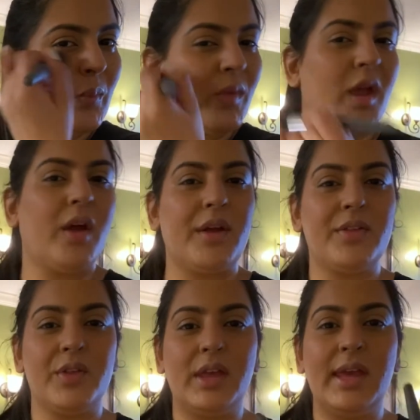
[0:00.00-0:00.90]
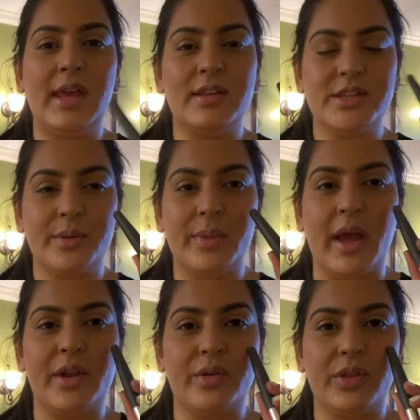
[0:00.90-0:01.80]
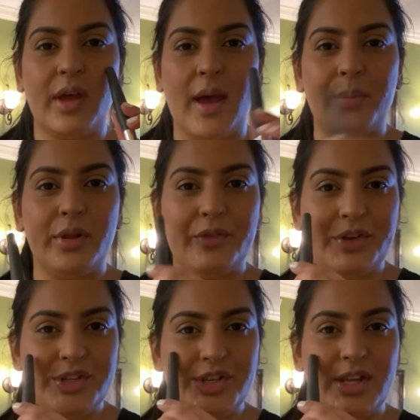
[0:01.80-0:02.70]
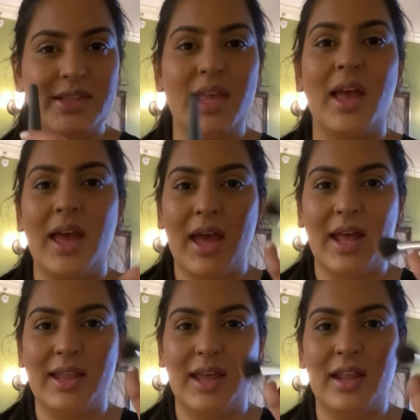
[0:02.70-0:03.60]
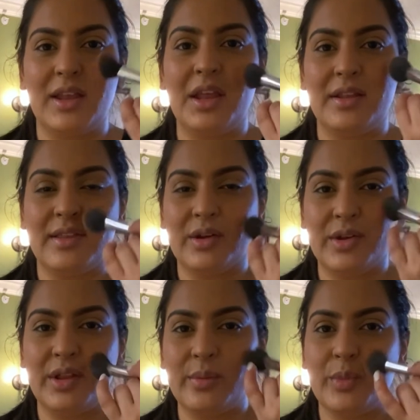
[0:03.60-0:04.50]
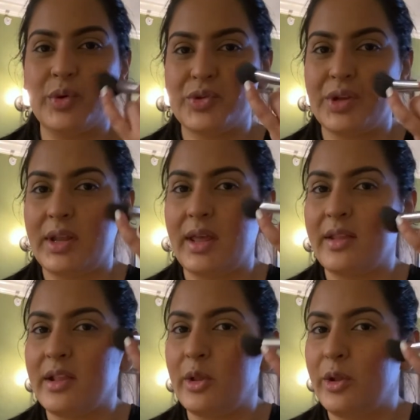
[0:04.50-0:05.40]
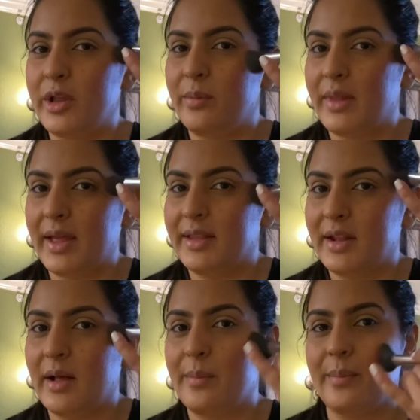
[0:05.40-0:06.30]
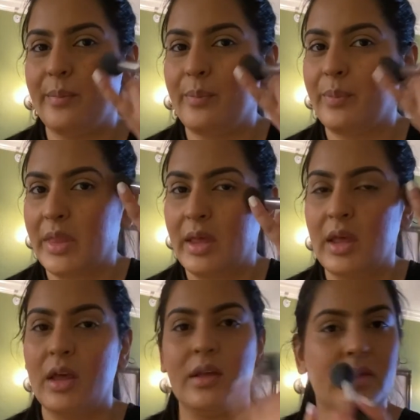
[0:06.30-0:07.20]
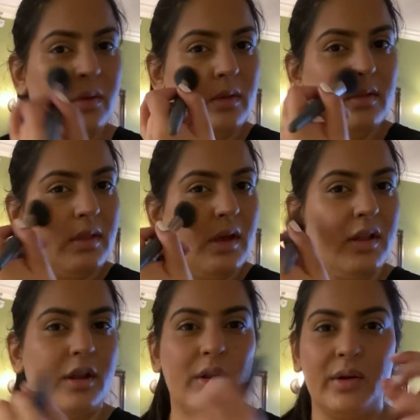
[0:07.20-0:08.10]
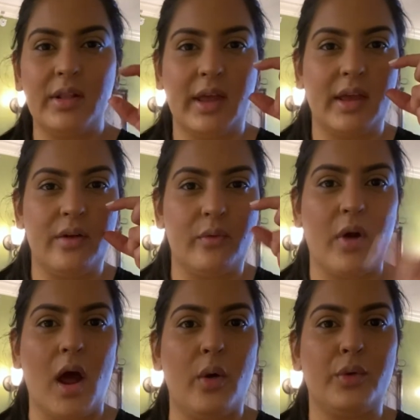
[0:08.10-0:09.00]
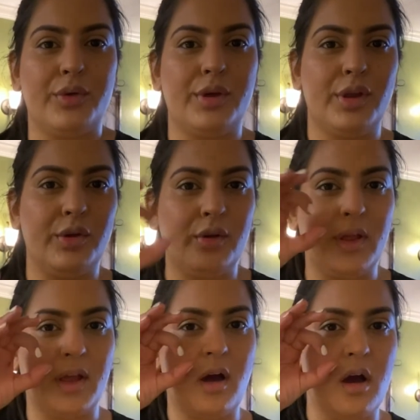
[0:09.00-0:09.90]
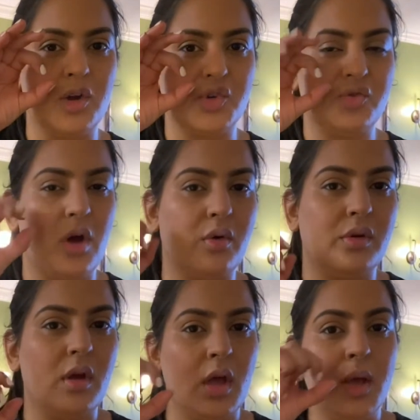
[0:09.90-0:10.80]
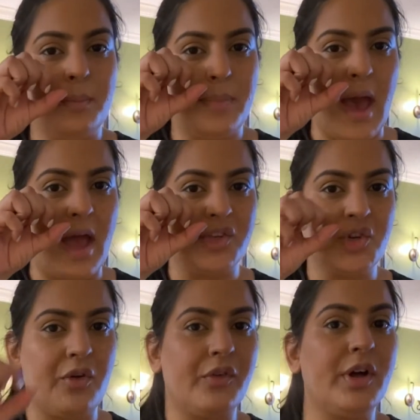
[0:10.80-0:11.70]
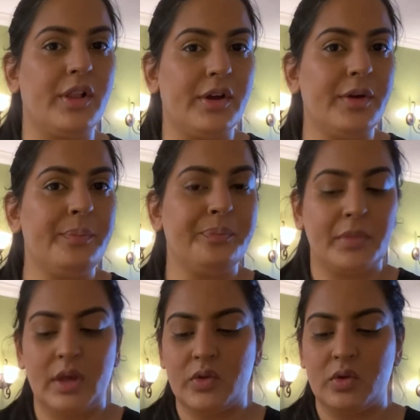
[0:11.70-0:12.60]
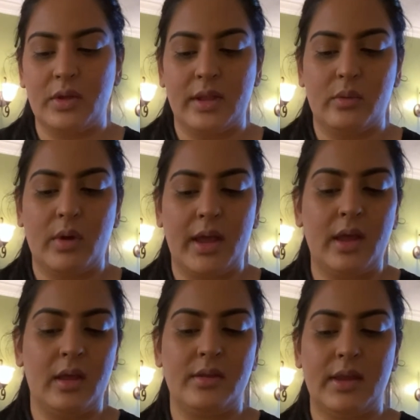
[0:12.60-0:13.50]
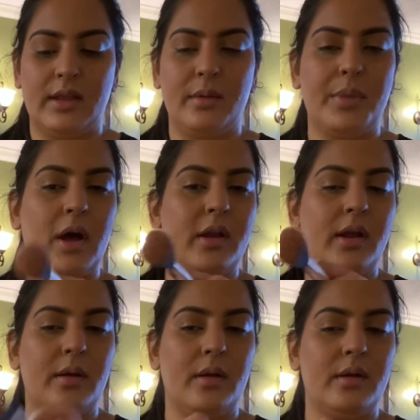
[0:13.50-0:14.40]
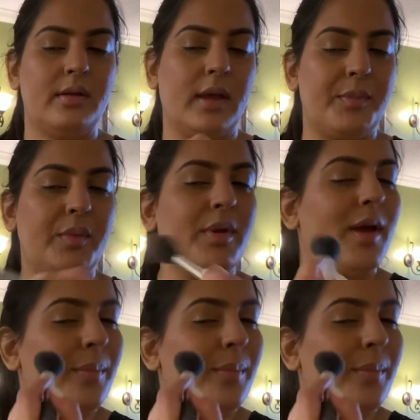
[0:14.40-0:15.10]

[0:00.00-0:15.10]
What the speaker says: Alright, so the key is to apply it on the apple of your cheeks and then in the circular motion and slowly blend it up. So it's not gonna look like a round, you know, like a harsh round patch of color. So that's why take the product, dab, dab, dab,